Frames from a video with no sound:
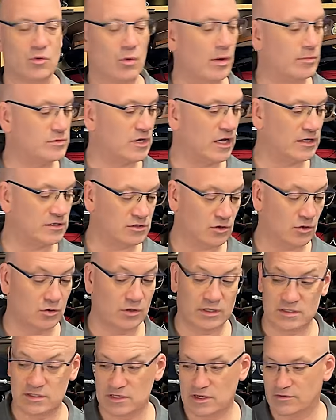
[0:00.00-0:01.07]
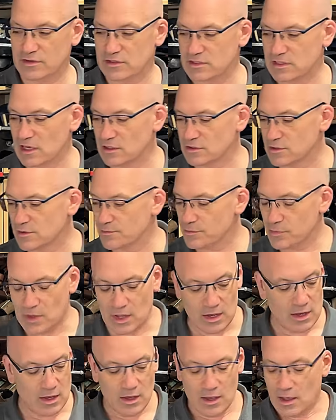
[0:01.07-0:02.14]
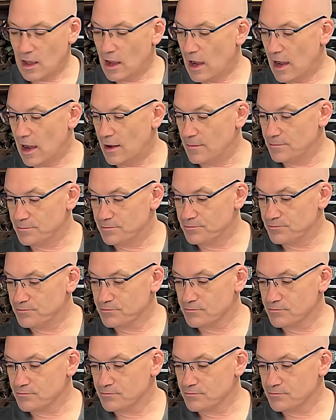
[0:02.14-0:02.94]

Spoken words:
website, so let's see if it sells. Then